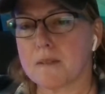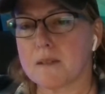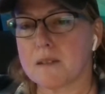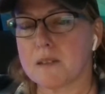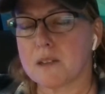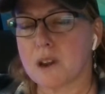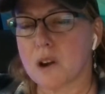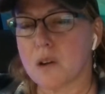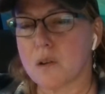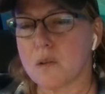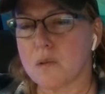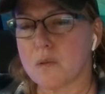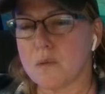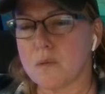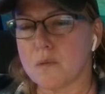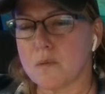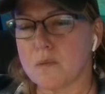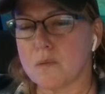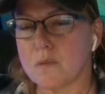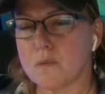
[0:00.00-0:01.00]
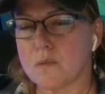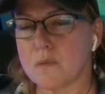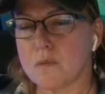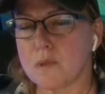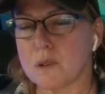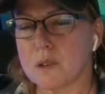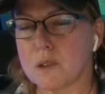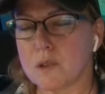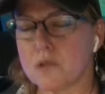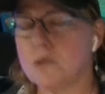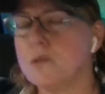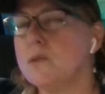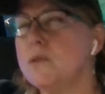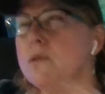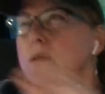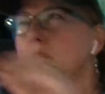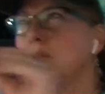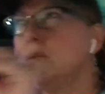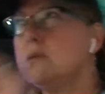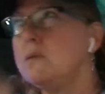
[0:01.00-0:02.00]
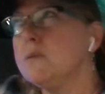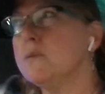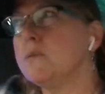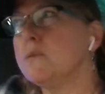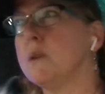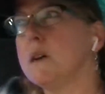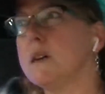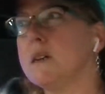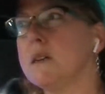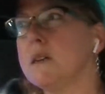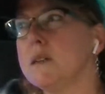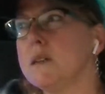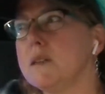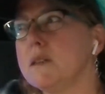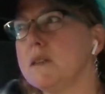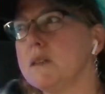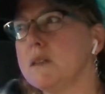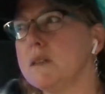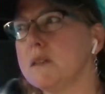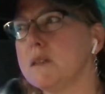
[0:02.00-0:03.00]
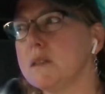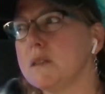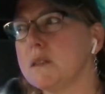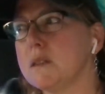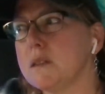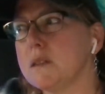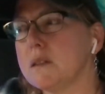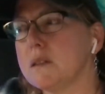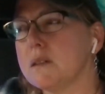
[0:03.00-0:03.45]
so school was